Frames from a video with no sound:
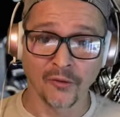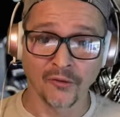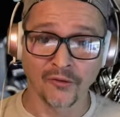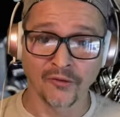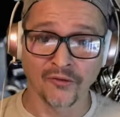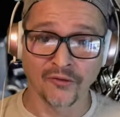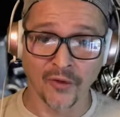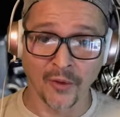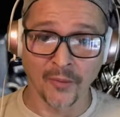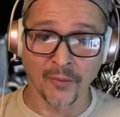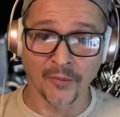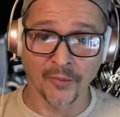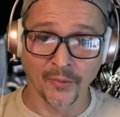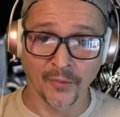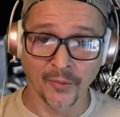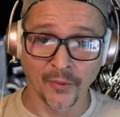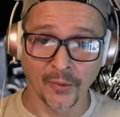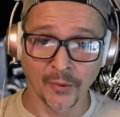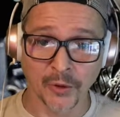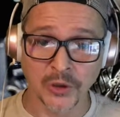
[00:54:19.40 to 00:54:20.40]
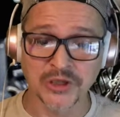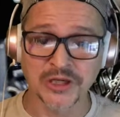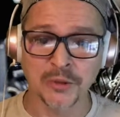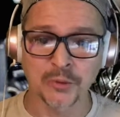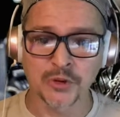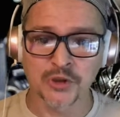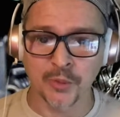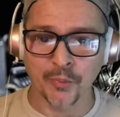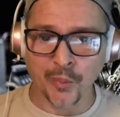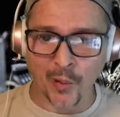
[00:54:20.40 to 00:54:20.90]
from because he
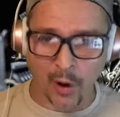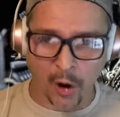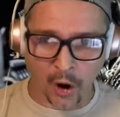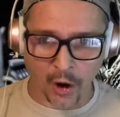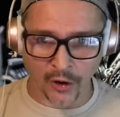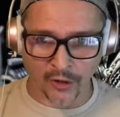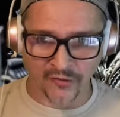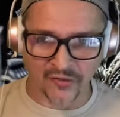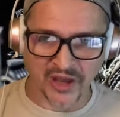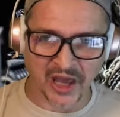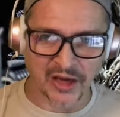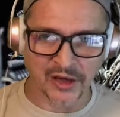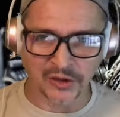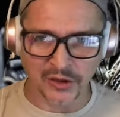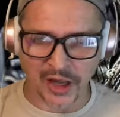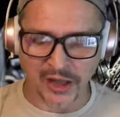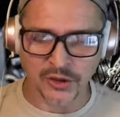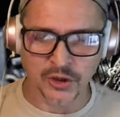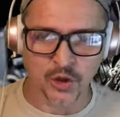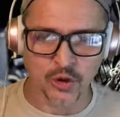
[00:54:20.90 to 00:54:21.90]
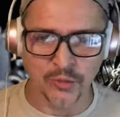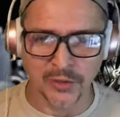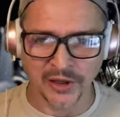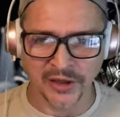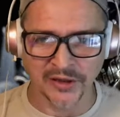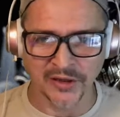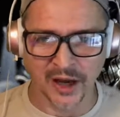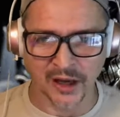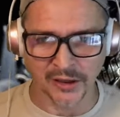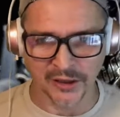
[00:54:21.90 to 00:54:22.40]
was a part of getting that $2
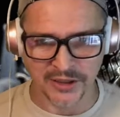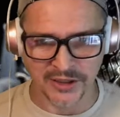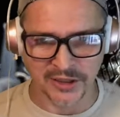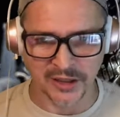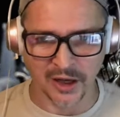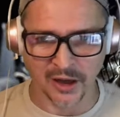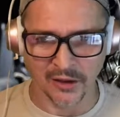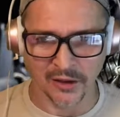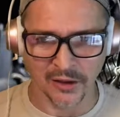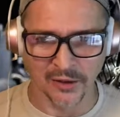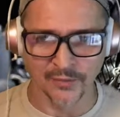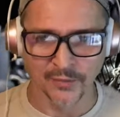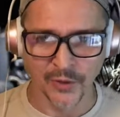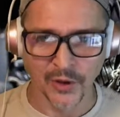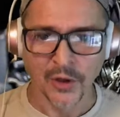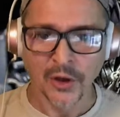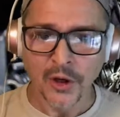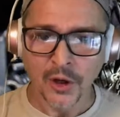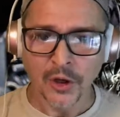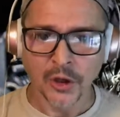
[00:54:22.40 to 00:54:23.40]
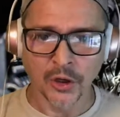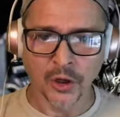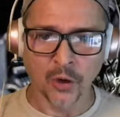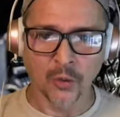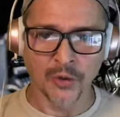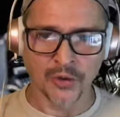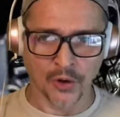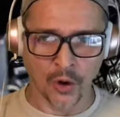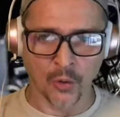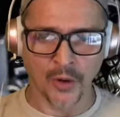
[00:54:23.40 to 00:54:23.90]
million together, you know,
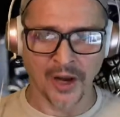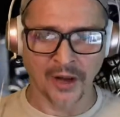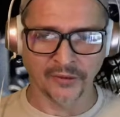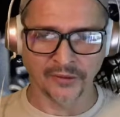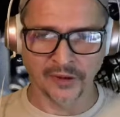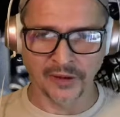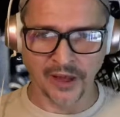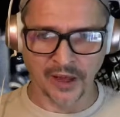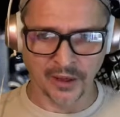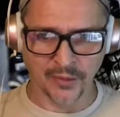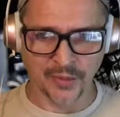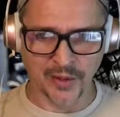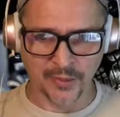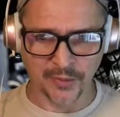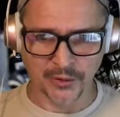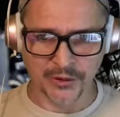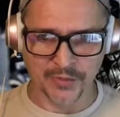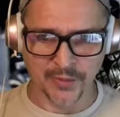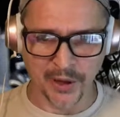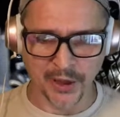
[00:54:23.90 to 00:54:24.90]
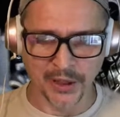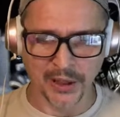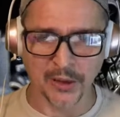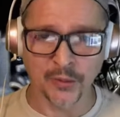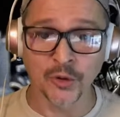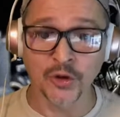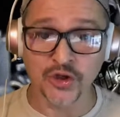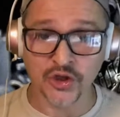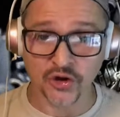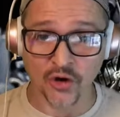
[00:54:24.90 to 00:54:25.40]
with going out there and getting people's money. He
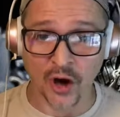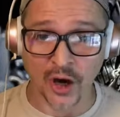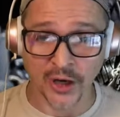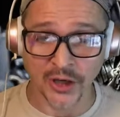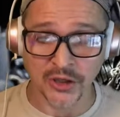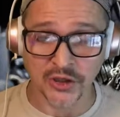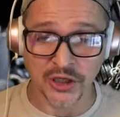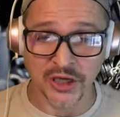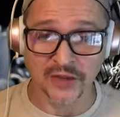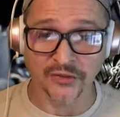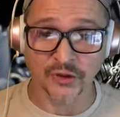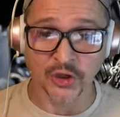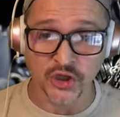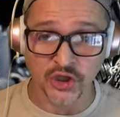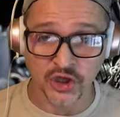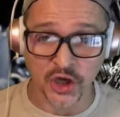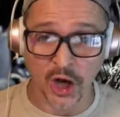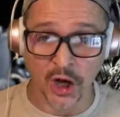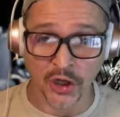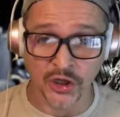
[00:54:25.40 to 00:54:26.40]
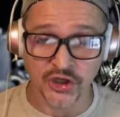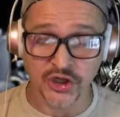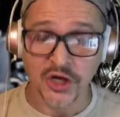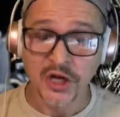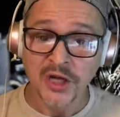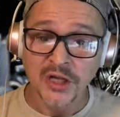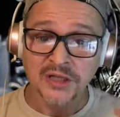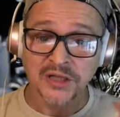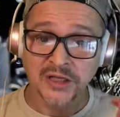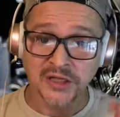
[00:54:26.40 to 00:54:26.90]
was trying to get the judge
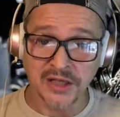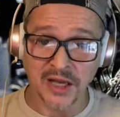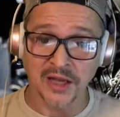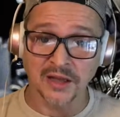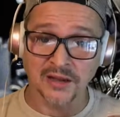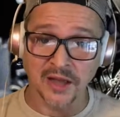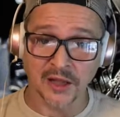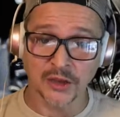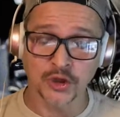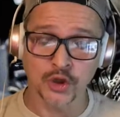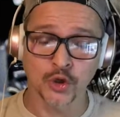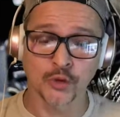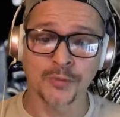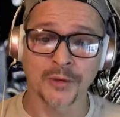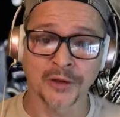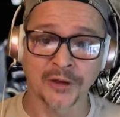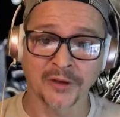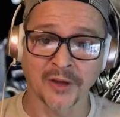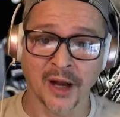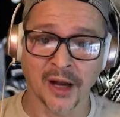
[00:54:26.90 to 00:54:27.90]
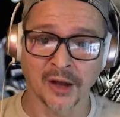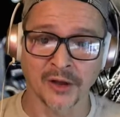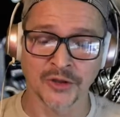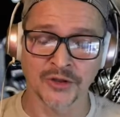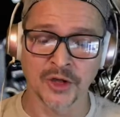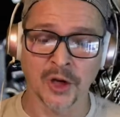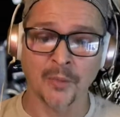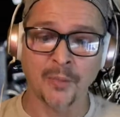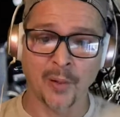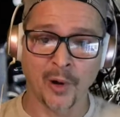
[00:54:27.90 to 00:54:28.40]
to take that $2 million
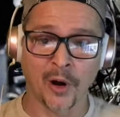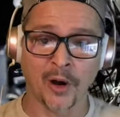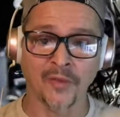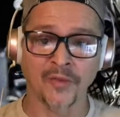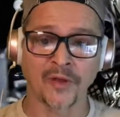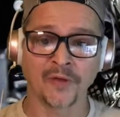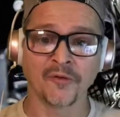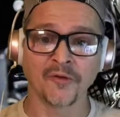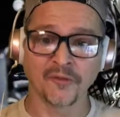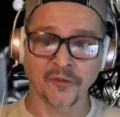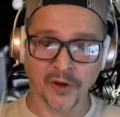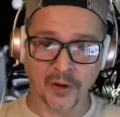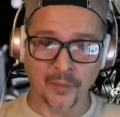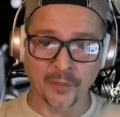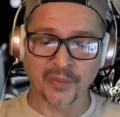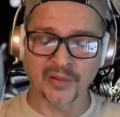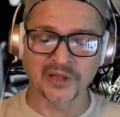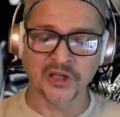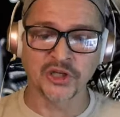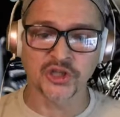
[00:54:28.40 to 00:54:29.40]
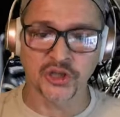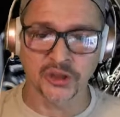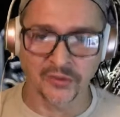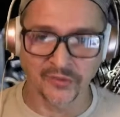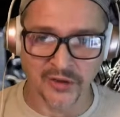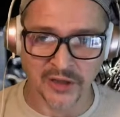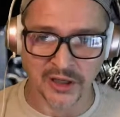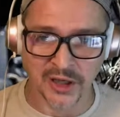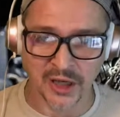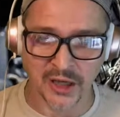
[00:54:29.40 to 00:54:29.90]
upon the completion of
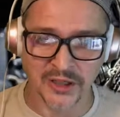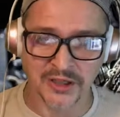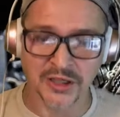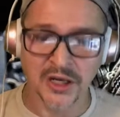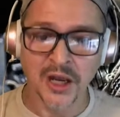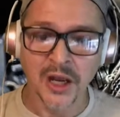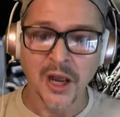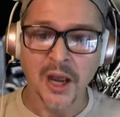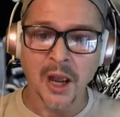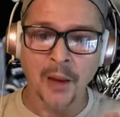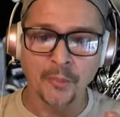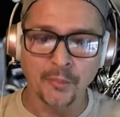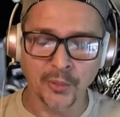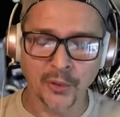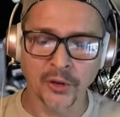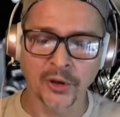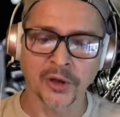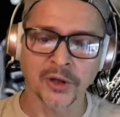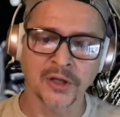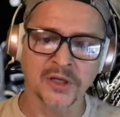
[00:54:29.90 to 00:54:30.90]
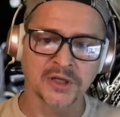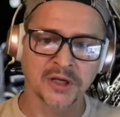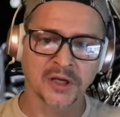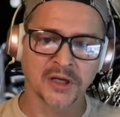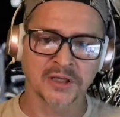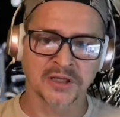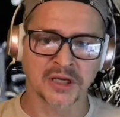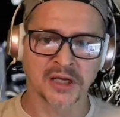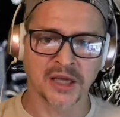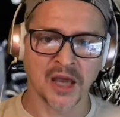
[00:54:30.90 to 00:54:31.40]
the case and put it into
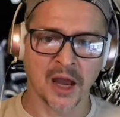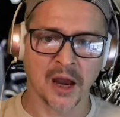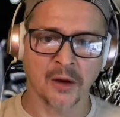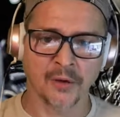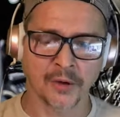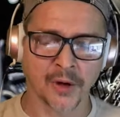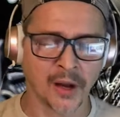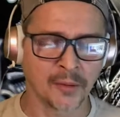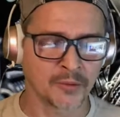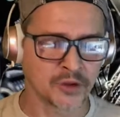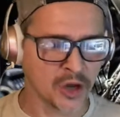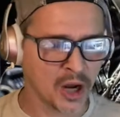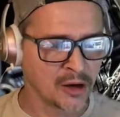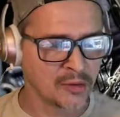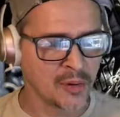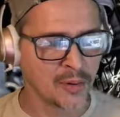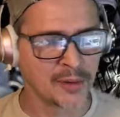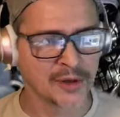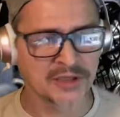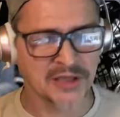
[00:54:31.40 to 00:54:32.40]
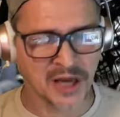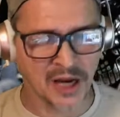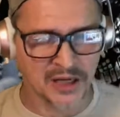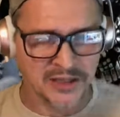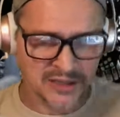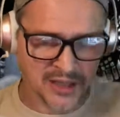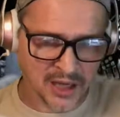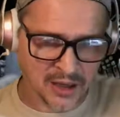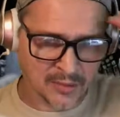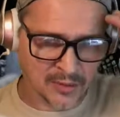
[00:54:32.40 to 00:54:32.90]
his account. I'm trying to remember this
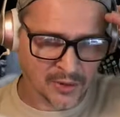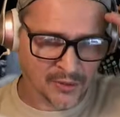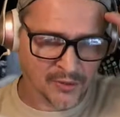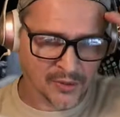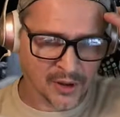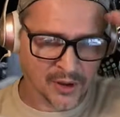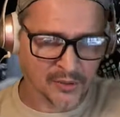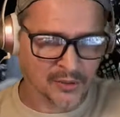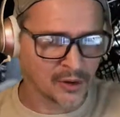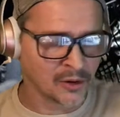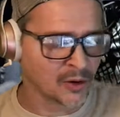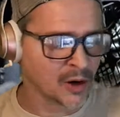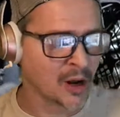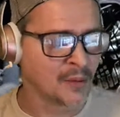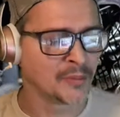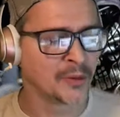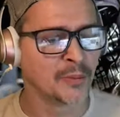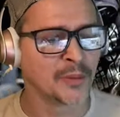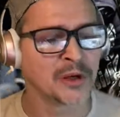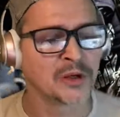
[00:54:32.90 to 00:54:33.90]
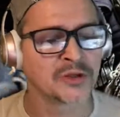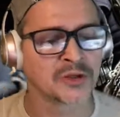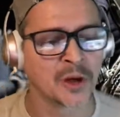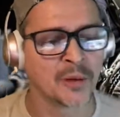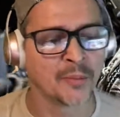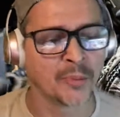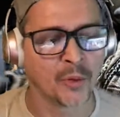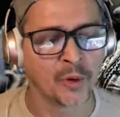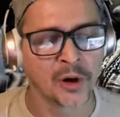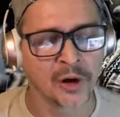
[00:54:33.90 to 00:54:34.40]
guy's name. It'll, it'll come to me at
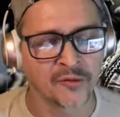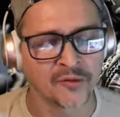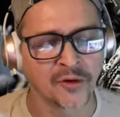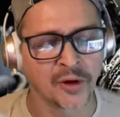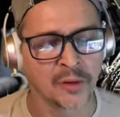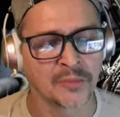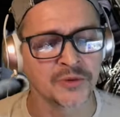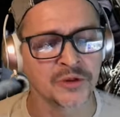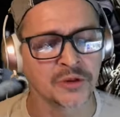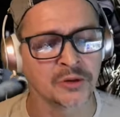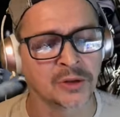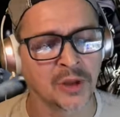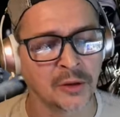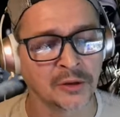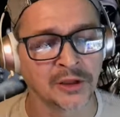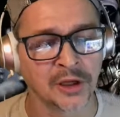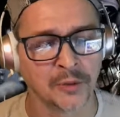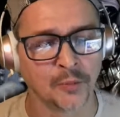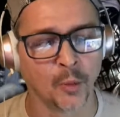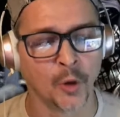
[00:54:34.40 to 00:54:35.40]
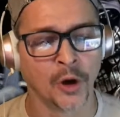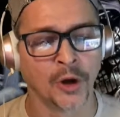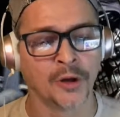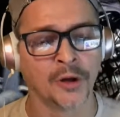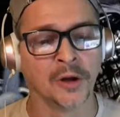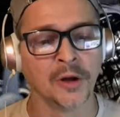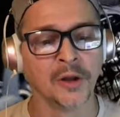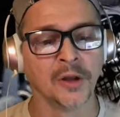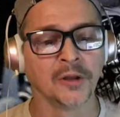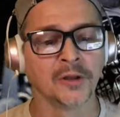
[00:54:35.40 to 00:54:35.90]
some point. If it comes to you, let, Lin Wood.
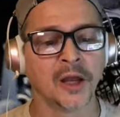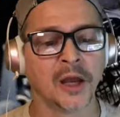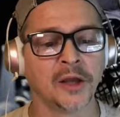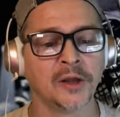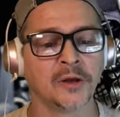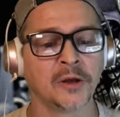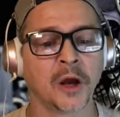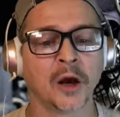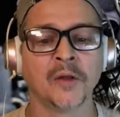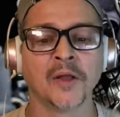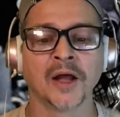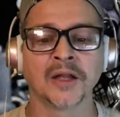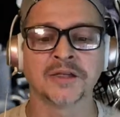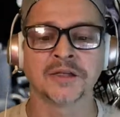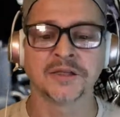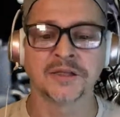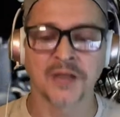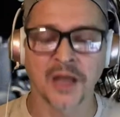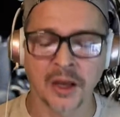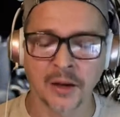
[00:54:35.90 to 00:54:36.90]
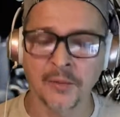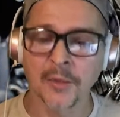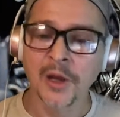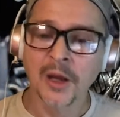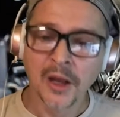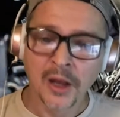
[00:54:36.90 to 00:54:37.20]
There you go. That's his name.